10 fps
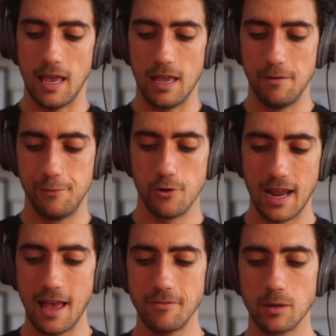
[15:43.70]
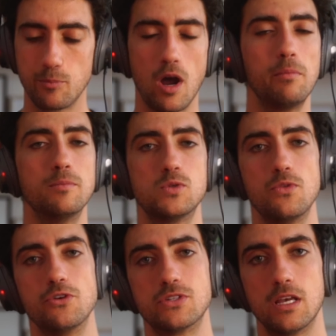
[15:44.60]
If you're having problems with
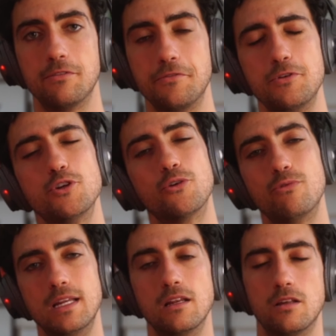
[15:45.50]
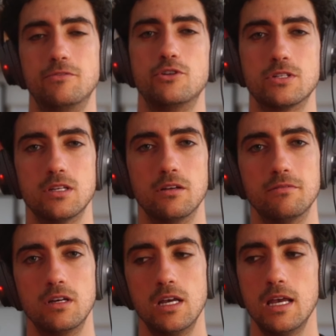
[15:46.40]
yourself, if you don't really love yourself,
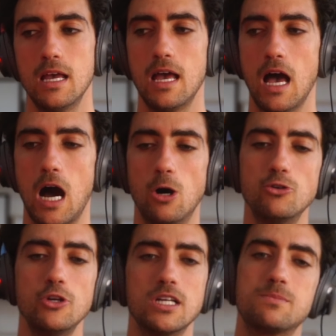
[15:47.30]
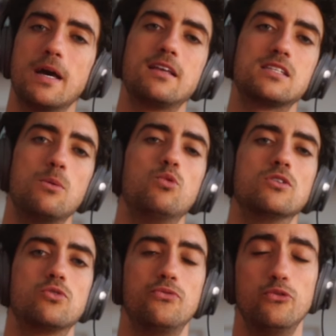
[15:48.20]
how do you expect someone
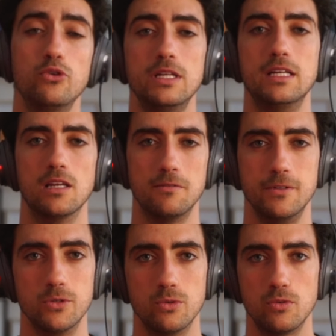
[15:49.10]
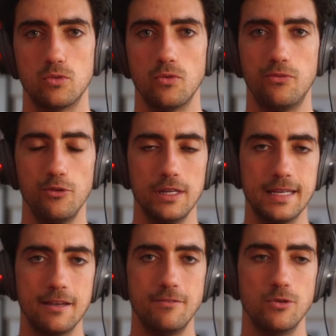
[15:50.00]
to fully love you, to fully
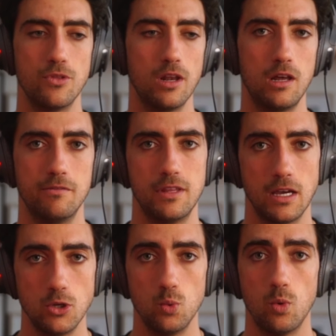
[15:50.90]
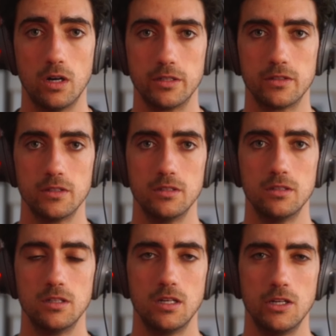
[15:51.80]
give you the love that you want?
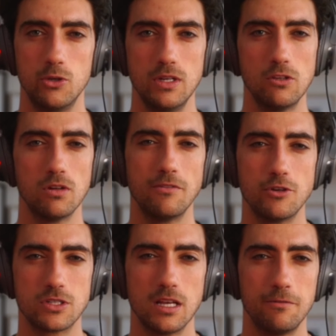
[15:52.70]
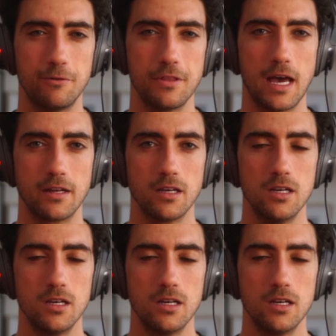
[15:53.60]
You need to love yourself for that.